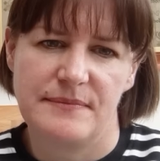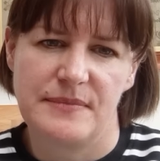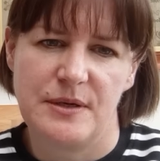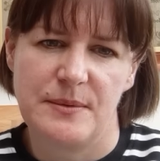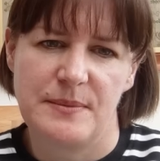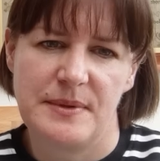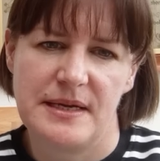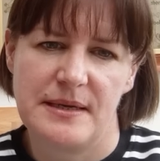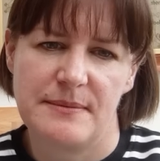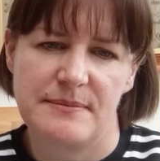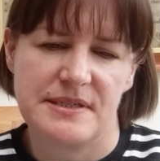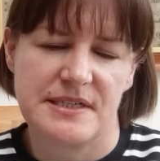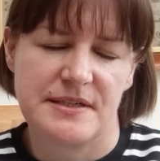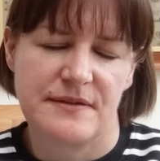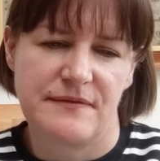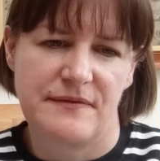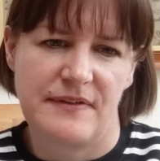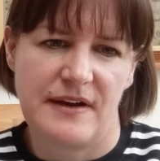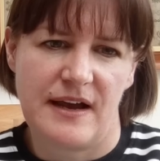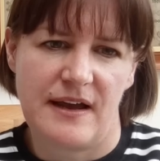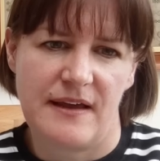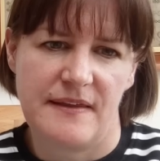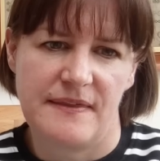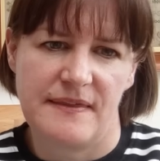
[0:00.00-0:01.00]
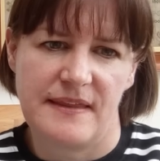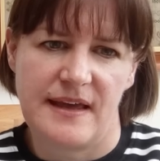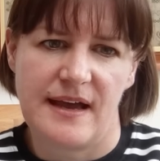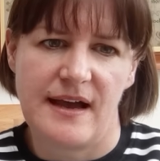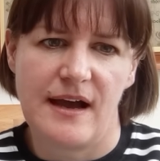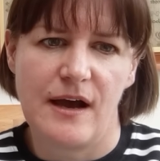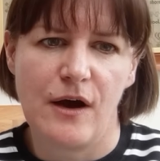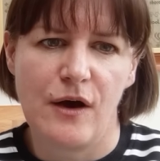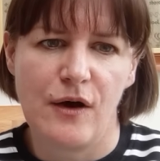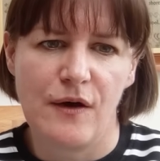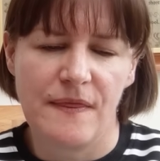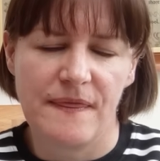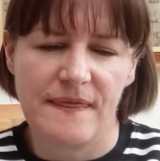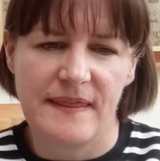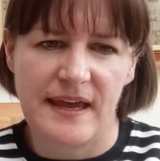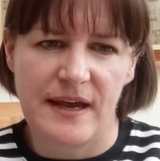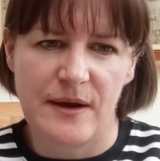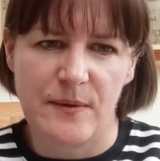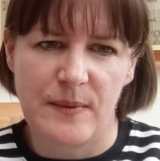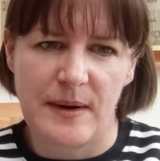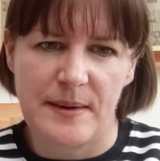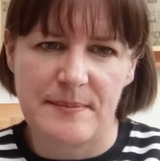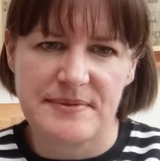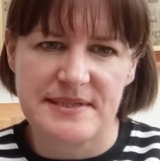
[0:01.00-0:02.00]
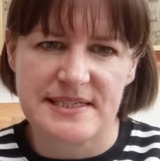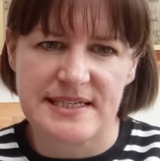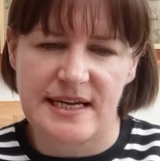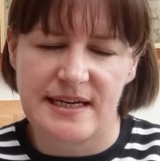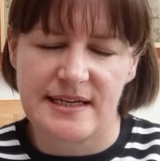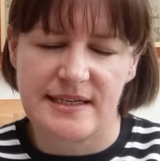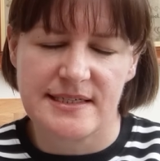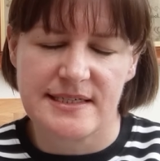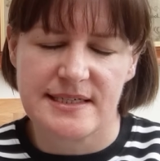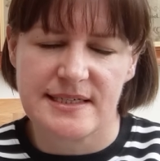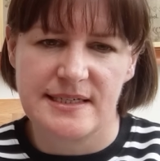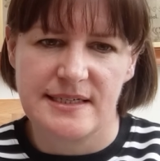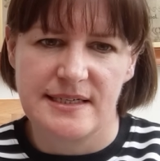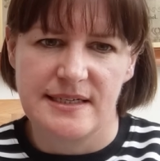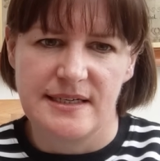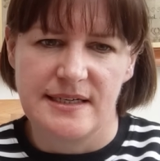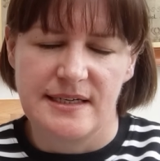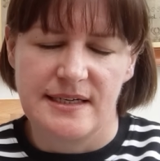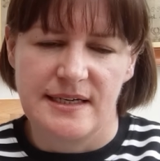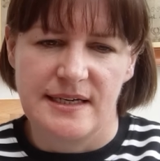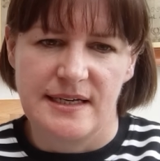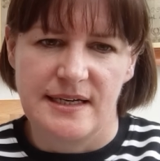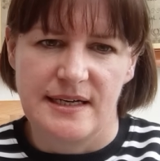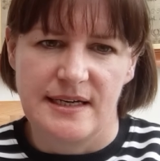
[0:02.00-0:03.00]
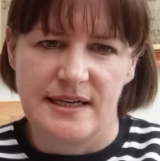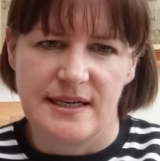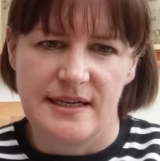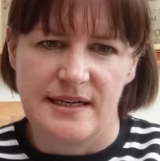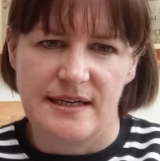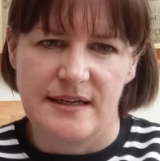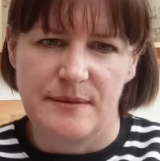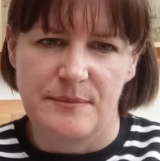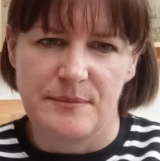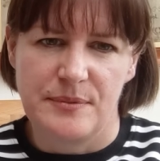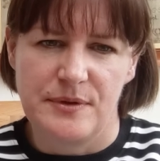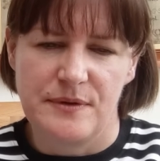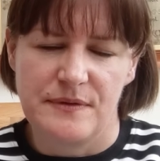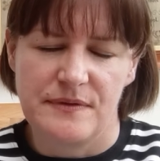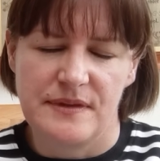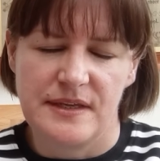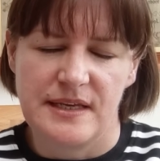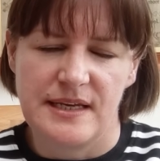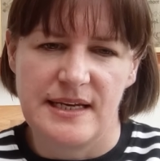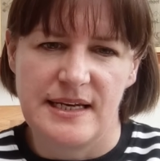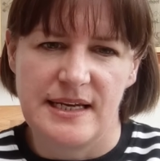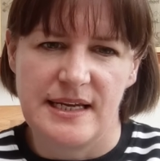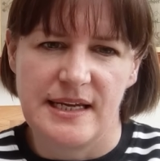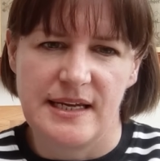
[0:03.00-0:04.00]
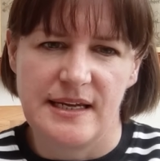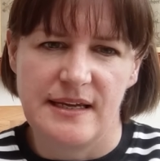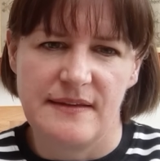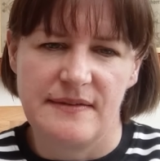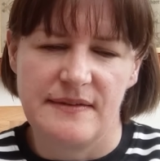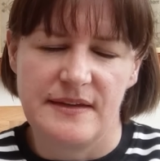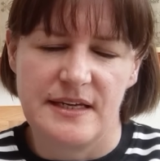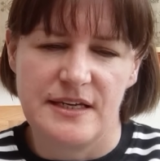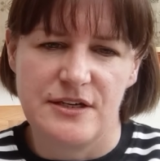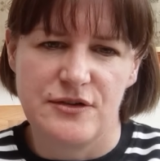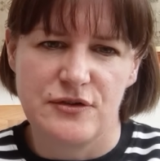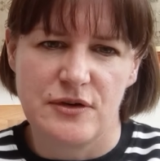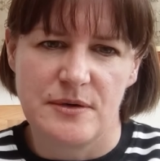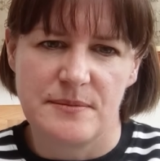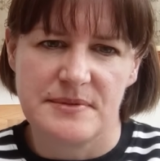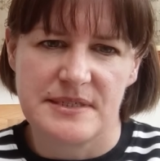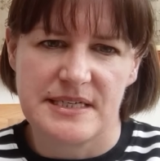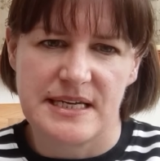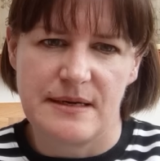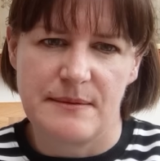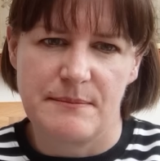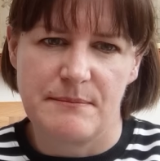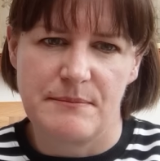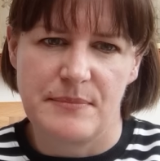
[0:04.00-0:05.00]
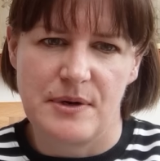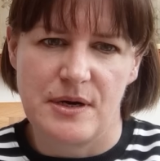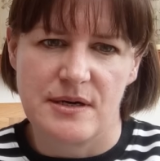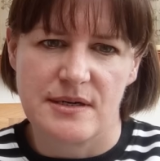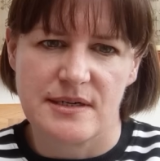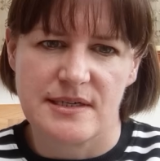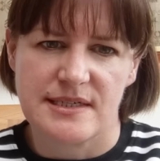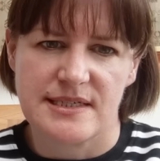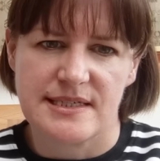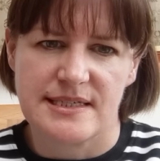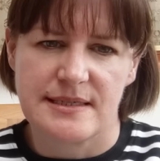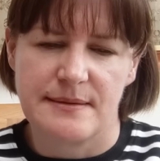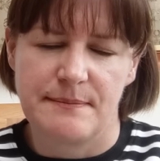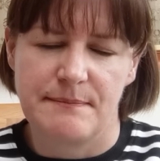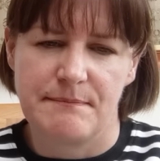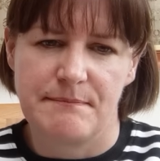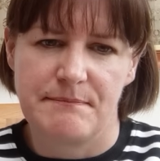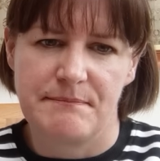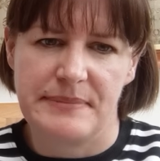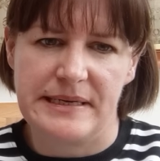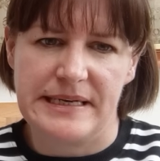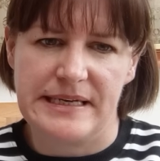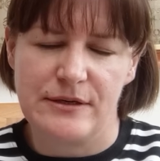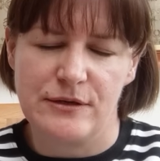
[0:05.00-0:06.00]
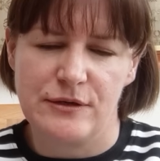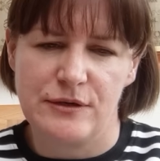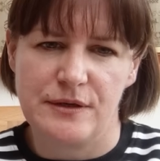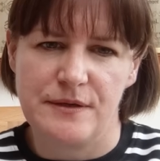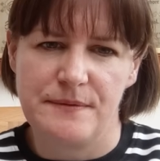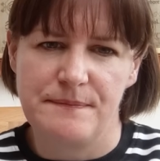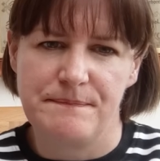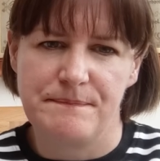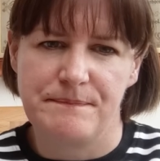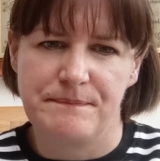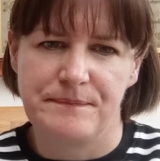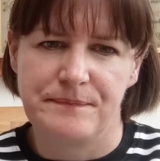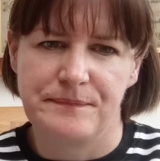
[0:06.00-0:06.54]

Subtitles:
You'll be able to find that on their website, and I'll put the link in the drop down box below.